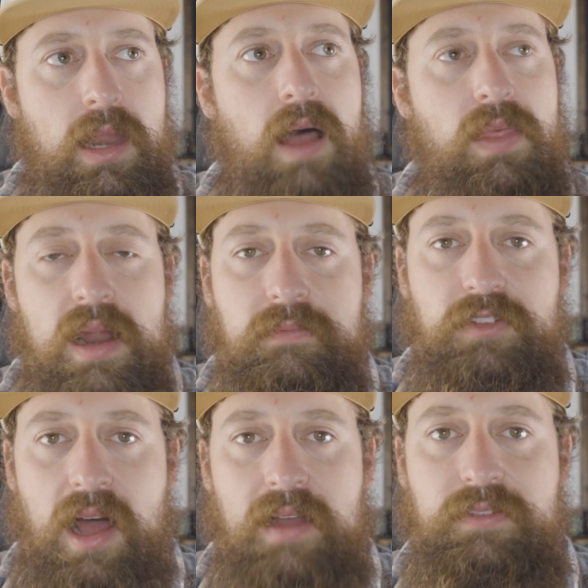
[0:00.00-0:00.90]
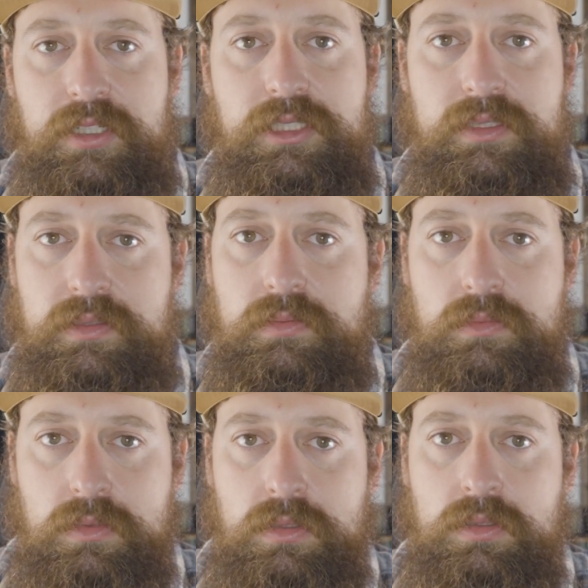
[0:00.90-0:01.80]
now that I'm fly fishing,
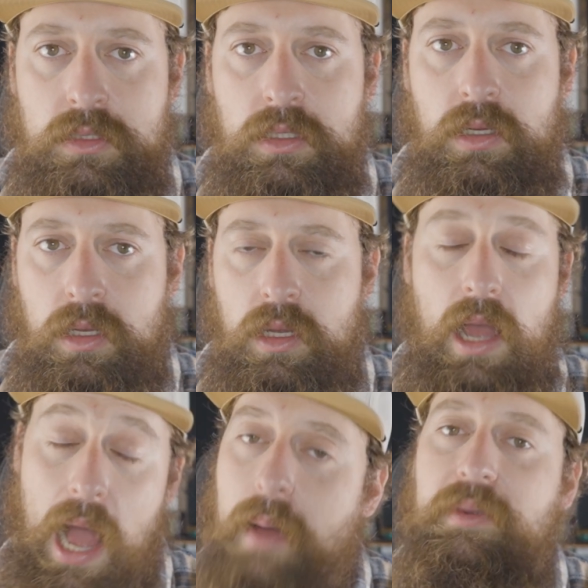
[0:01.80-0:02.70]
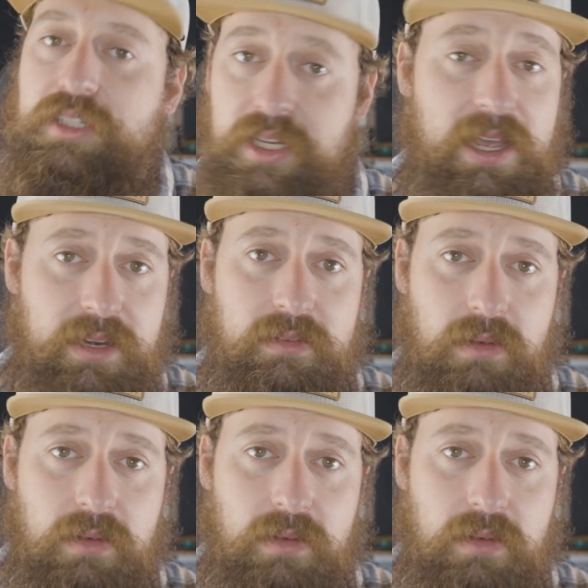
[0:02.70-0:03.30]
I'm excited.